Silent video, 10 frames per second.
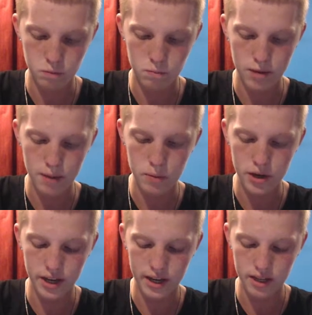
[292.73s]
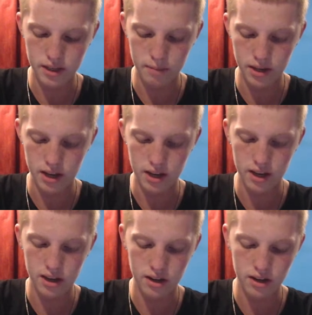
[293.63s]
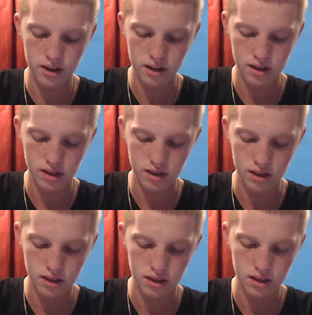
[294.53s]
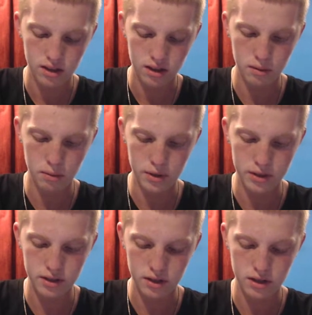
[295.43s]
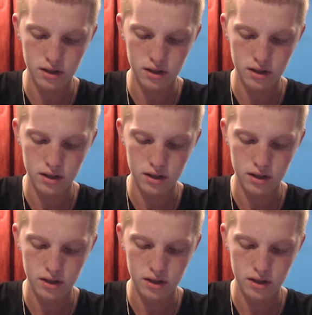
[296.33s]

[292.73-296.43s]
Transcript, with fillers: maybe we could get something in the Poison.